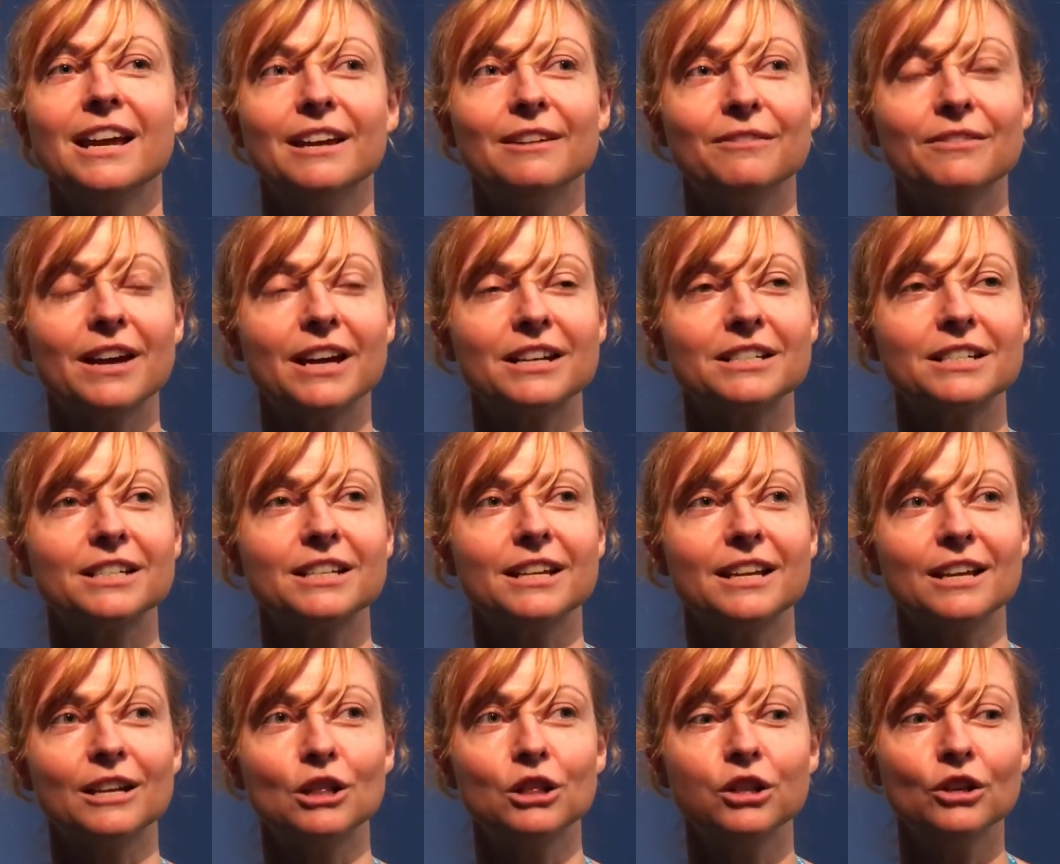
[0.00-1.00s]
In fact,
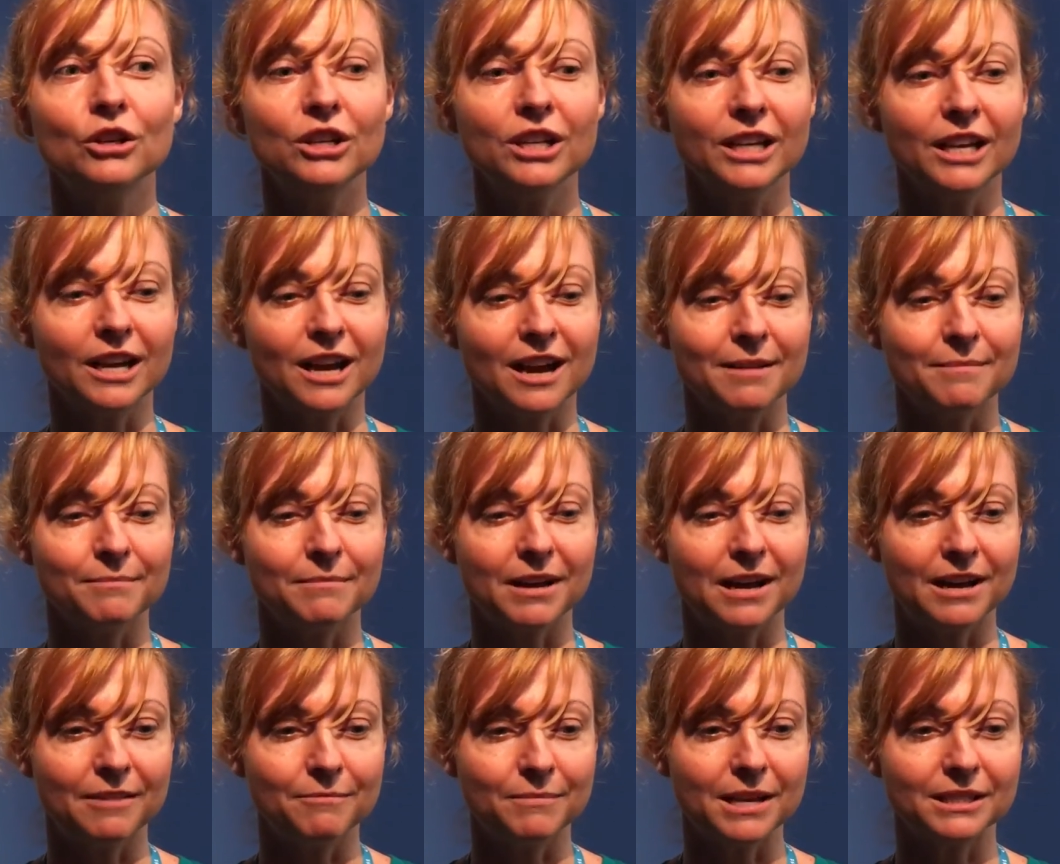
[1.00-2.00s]
including i
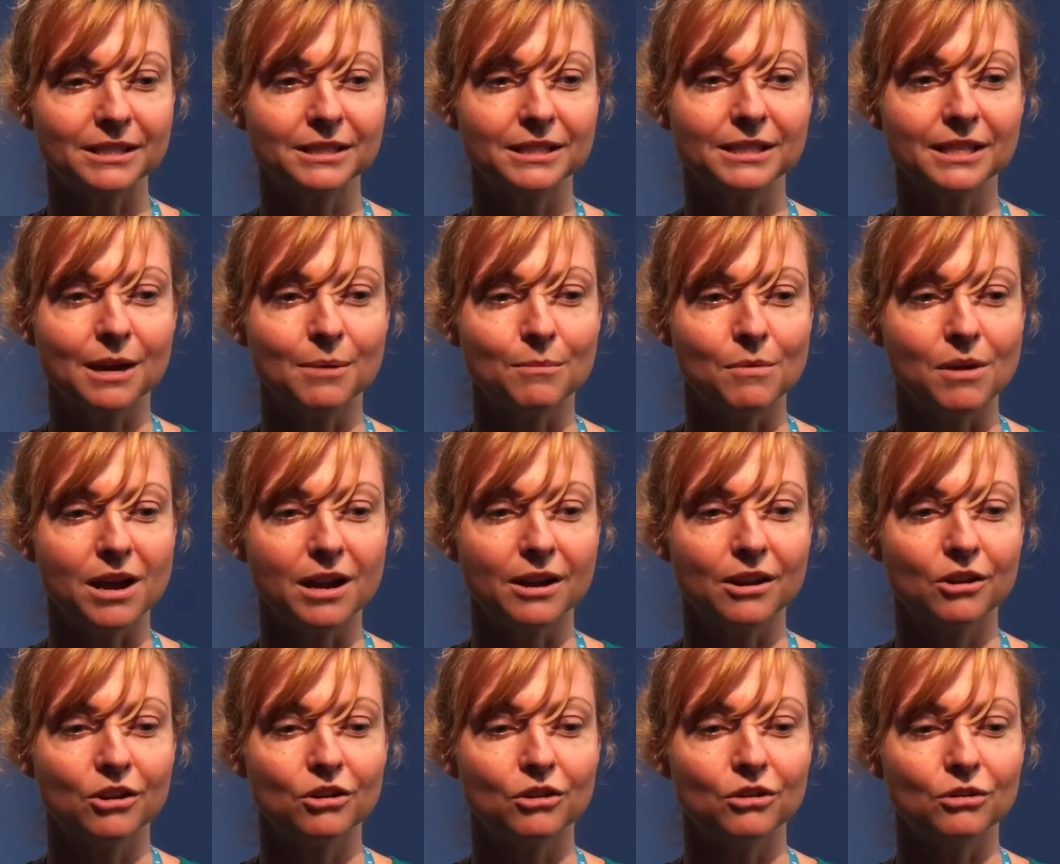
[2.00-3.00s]
I've met someone
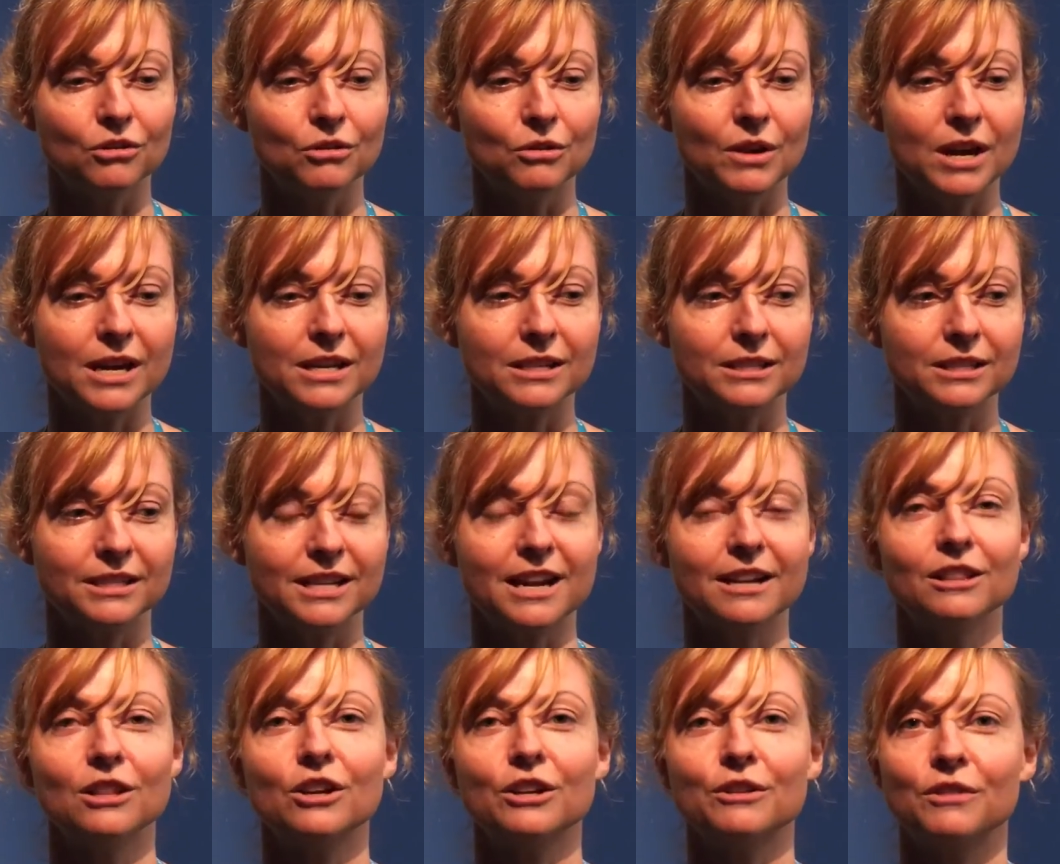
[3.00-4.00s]
who has done
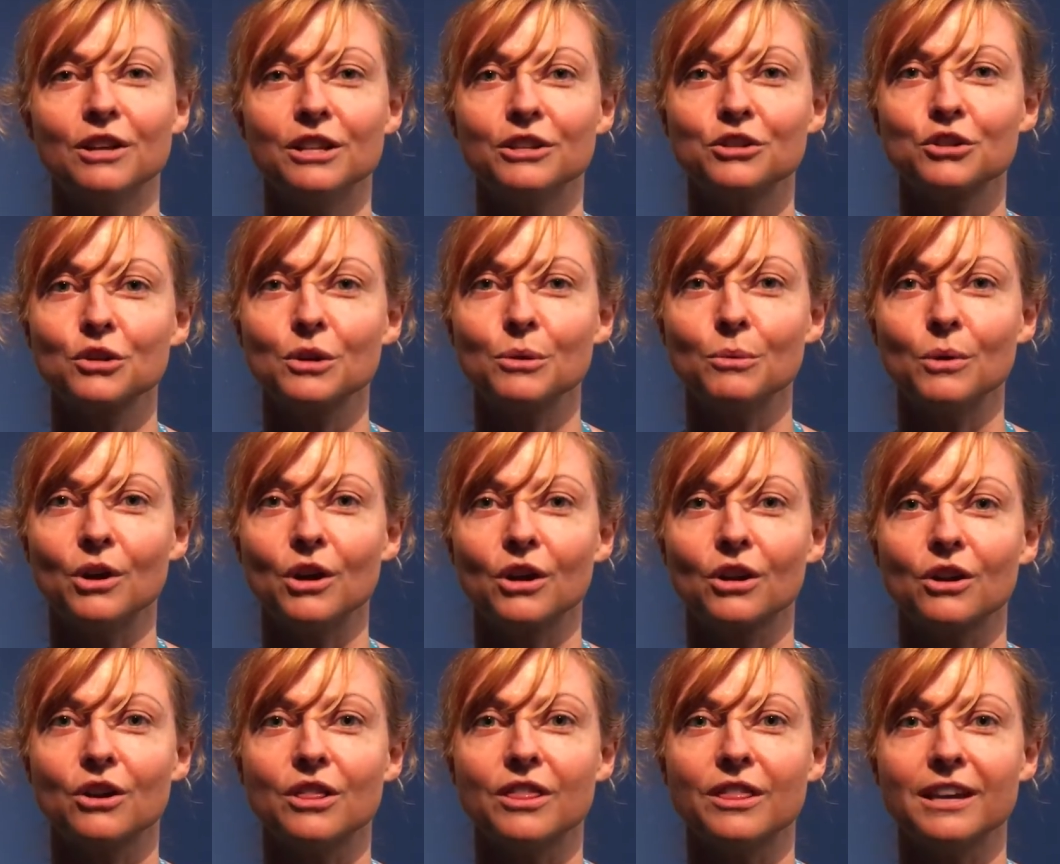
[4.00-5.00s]
a lot of voluntary work
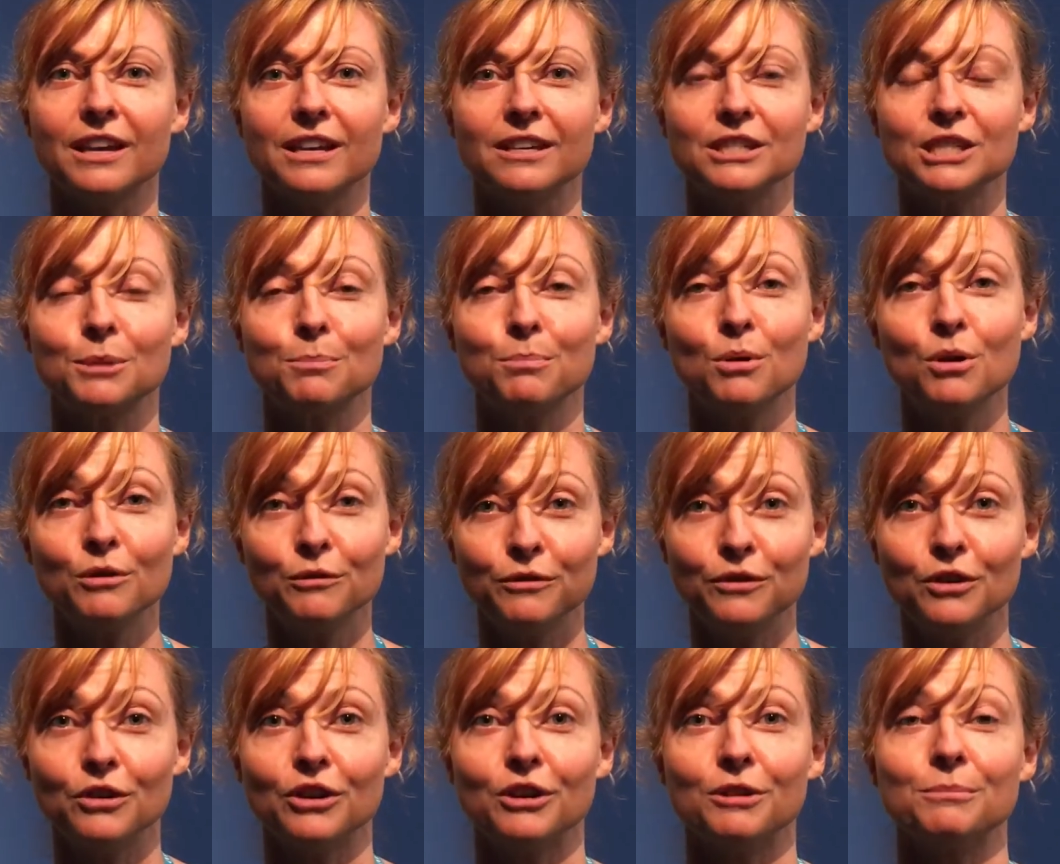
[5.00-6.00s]
on the support
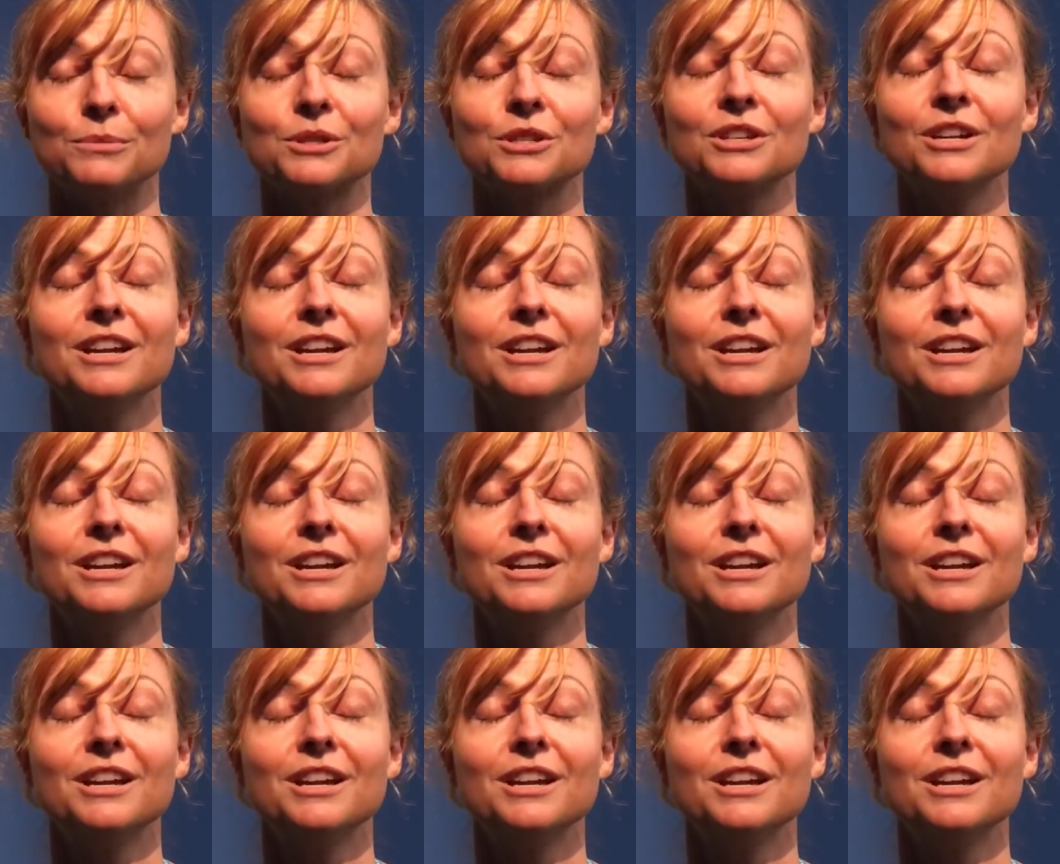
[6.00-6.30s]
forums